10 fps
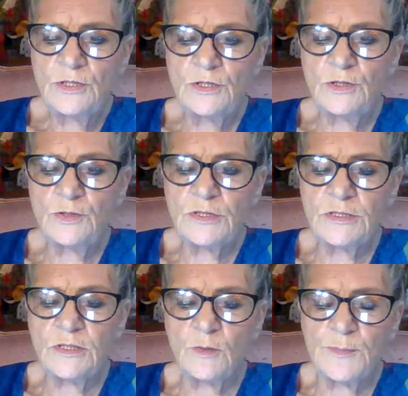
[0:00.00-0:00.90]
do you
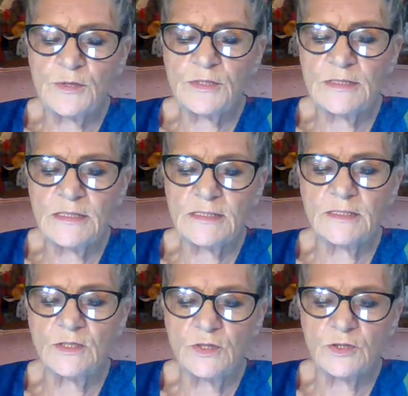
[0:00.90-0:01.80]
still
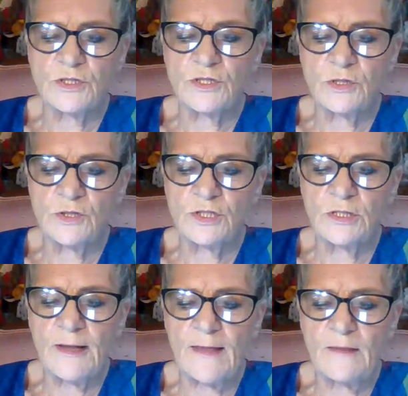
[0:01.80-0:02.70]
persist in your
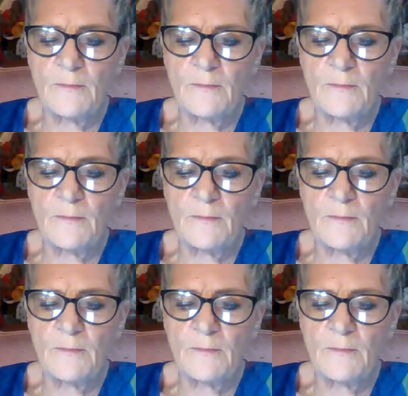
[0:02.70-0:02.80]
assertion that